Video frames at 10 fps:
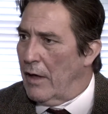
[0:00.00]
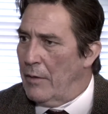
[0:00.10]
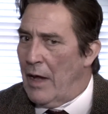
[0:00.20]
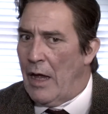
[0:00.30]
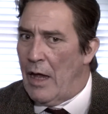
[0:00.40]
I
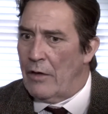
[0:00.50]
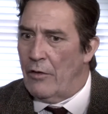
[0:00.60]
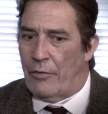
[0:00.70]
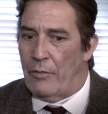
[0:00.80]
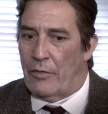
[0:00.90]
mean, I
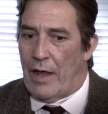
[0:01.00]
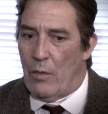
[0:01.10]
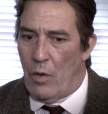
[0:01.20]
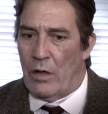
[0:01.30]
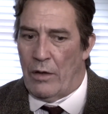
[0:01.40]
knew from
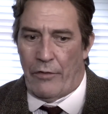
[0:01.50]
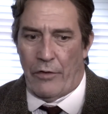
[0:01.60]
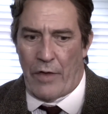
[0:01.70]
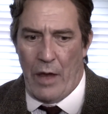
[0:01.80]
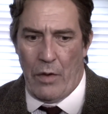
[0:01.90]
day one, the
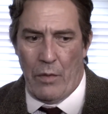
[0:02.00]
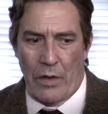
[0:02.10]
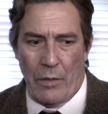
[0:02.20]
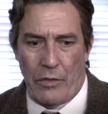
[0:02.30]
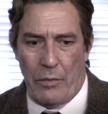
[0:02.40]
first day we
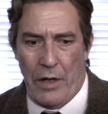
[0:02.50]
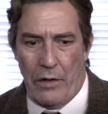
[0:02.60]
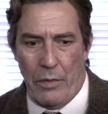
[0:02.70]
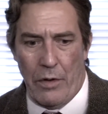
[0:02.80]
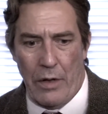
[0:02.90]
went up to
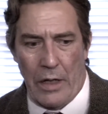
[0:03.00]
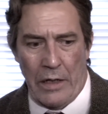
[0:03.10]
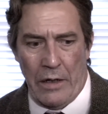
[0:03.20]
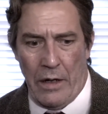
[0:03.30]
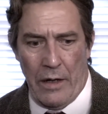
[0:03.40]
Peterborough, and